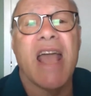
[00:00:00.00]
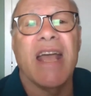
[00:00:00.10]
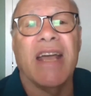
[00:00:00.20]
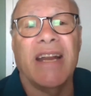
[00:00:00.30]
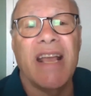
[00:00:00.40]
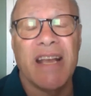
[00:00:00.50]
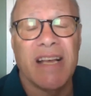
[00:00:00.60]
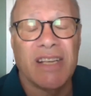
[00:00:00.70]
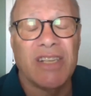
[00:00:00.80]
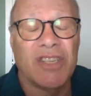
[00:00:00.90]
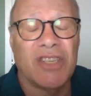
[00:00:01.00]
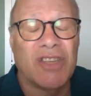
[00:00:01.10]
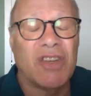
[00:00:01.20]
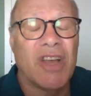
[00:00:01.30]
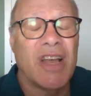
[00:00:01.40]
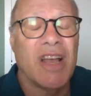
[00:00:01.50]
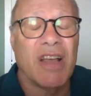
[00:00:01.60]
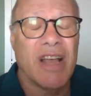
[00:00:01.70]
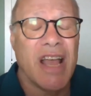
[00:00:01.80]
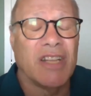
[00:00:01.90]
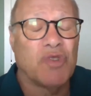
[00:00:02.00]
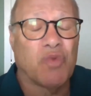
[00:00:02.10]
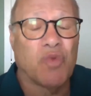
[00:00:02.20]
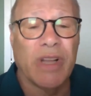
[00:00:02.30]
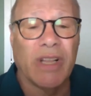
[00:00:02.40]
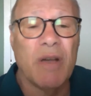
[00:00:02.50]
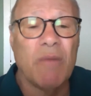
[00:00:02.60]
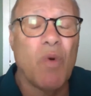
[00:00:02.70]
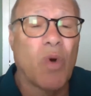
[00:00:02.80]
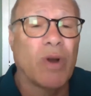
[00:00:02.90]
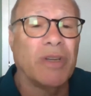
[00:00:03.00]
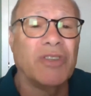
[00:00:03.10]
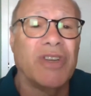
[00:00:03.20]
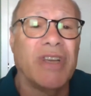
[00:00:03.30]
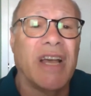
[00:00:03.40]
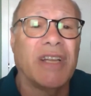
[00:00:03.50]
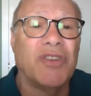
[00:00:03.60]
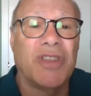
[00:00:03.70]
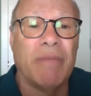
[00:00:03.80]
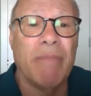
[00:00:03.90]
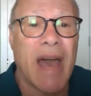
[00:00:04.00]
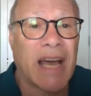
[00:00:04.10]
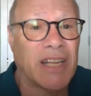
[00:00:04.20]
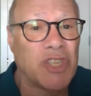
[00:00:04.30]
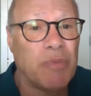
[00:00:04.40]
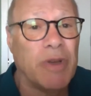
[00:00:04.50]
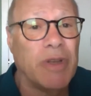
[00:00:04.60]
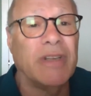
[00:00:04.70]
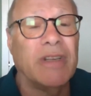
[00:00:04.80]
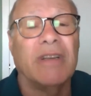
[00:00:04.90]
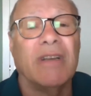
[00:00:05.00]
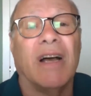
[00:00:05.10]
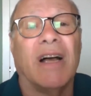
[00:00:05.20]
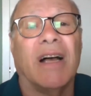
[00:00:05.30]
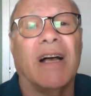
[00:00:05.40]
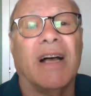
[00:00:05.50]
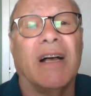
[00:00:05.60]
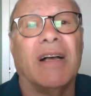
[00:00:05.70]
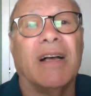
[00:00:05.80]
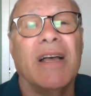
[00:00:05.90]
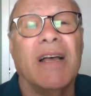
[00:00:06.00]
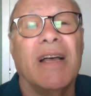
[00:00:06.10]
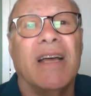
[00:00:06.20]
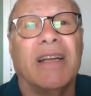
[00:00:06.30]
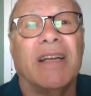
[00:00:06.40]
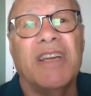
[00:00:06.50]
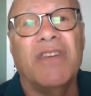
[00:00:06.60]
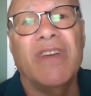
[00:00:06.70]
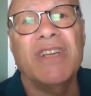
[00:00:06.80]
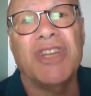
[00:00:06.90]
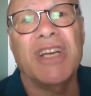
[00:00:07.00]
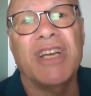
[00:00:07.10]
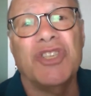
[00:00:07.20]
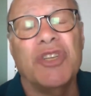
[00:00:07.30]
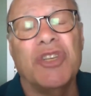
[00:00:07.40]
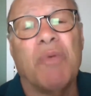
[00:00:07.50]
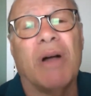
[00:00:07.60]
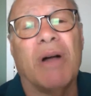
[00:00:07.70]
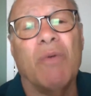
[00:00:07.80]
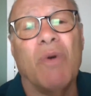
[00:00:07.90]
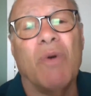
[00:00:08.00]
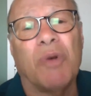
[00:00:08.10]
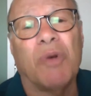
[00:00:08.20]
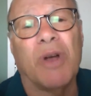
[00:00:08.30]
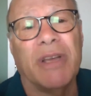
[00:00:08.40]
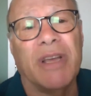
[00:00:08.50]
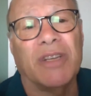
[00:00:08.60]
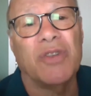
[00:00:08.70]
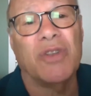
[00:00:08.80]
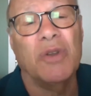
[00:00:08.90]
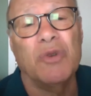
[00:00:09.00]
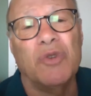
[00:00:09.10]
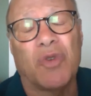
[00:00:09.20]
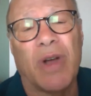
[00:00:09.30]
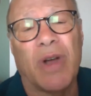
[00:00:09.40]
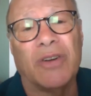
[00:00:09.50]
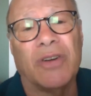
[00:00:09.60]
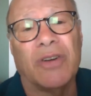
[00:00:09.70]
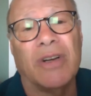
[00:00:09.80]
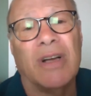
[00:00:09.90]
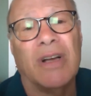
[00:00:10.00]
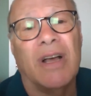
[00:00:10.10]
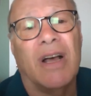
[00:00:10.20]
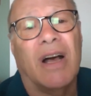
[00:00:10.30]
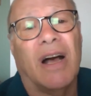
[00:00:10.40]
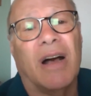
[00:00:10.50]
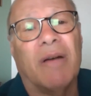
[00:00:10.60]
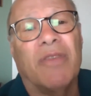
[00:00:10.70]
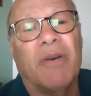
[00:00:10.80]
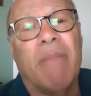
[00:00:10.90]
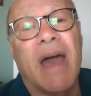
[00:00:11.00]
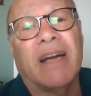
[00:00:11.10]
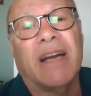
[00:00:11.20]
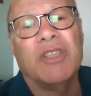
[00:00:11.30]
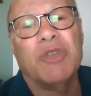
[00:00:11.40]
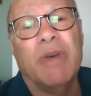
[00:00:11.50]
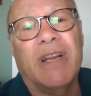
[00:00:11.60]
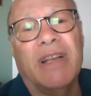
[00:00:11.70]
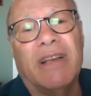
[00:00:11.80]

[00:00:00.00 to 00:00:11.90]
it is, it's really important to get to the management. Uh, in a T V station, you probably won't, you'll probably get to the news director. Uh, the management,